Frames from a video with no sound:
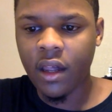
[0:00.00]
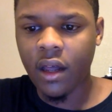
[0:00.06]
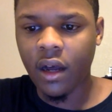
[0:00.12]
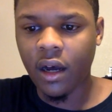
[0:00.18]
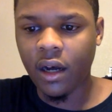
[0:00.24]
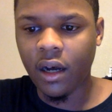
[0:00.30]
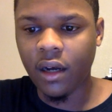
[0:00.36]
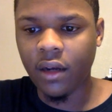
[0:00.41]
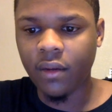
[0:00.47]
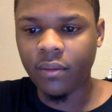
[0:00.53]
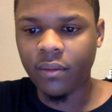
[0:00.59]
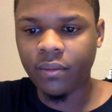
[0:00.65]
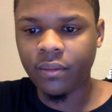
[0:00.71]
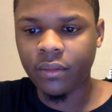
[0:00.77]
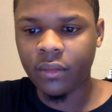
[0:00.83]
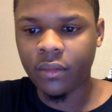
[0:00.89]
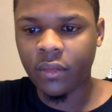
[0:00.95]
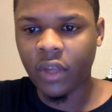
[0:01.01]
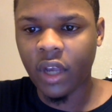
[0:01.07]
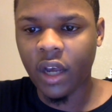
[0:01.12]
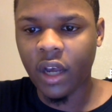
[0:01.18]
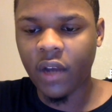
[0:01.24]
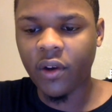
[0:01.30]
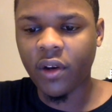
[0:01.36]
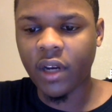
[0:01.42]

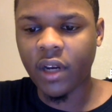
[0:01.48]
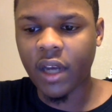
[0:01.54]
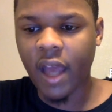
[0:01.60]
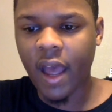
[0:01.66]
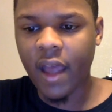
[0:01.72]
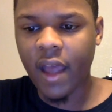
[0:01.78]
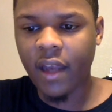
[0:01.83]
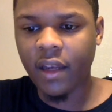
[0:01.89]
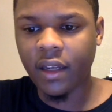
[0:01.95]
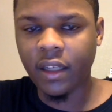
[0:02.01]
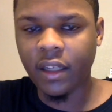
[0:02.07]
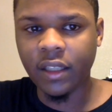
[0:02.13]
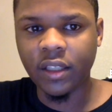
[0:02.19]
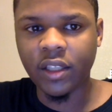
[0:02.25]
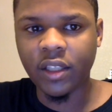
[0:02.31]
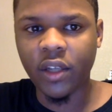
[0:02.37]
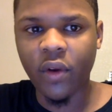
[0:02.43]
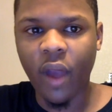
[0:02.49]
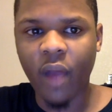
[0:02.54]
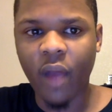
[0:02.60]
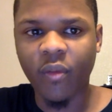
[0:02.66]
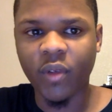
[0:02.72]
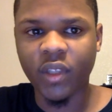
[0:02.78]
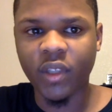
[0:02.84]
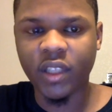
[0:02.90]
Other than that, he's still
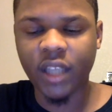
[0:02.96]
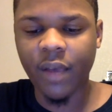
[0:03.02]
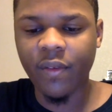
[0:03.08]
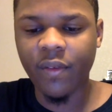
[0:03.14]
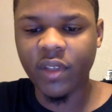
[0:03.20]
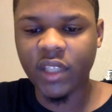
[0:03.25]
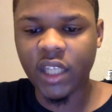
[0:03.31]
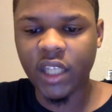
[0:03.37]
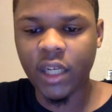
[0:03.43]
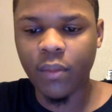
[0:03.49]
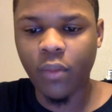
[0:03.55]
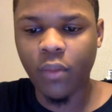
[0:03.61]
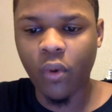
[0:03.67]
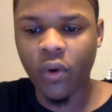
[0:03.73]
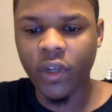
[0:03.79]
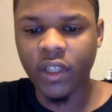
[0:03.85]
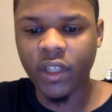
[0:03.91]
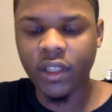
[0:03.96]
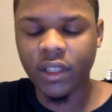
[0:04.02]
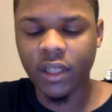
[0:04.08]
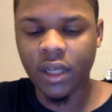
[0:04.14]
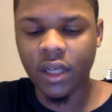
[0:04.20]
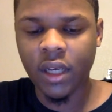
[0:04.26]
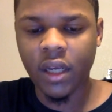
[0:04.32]
averaging 17 points.